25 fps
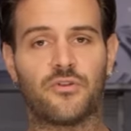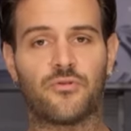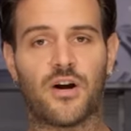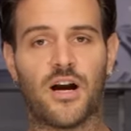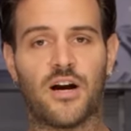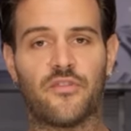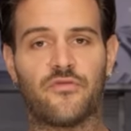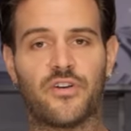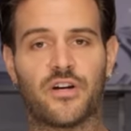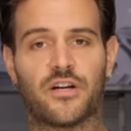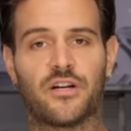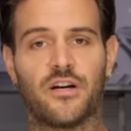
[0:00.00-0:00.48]

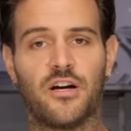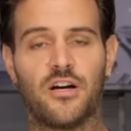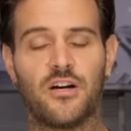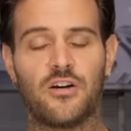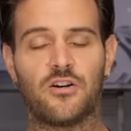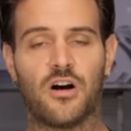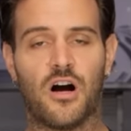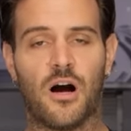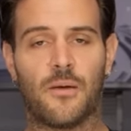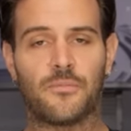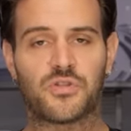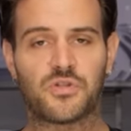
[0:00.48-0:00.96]
graphic.
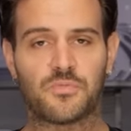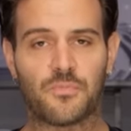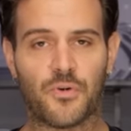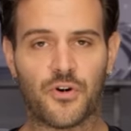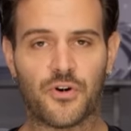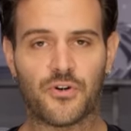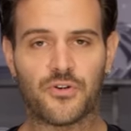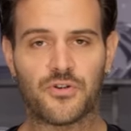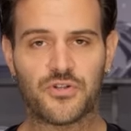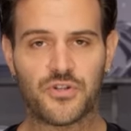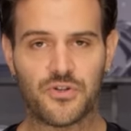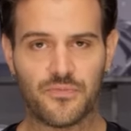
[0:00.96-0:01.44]
I'm
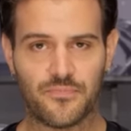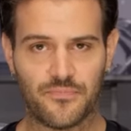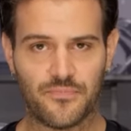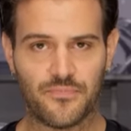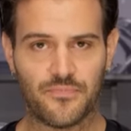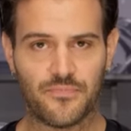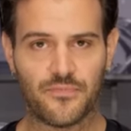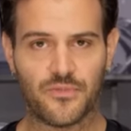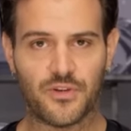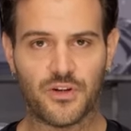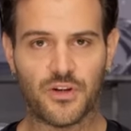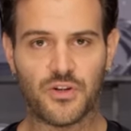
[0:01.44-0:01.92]
Spurge.
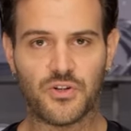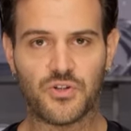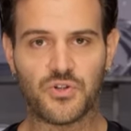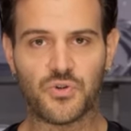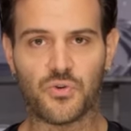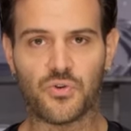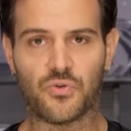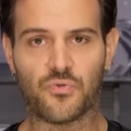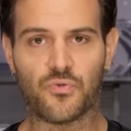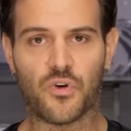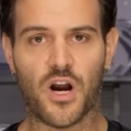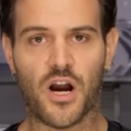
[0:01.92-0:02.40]

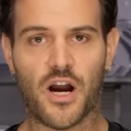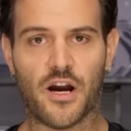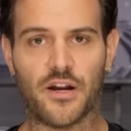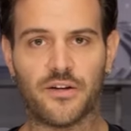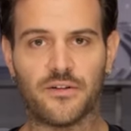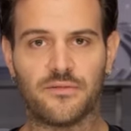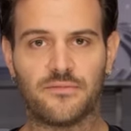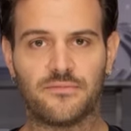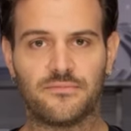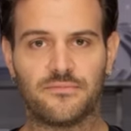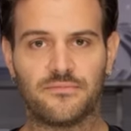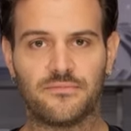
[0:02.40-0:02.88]
Enjoy the
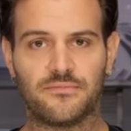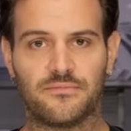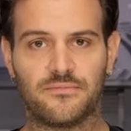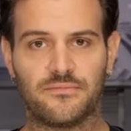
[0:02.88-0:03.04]
ride.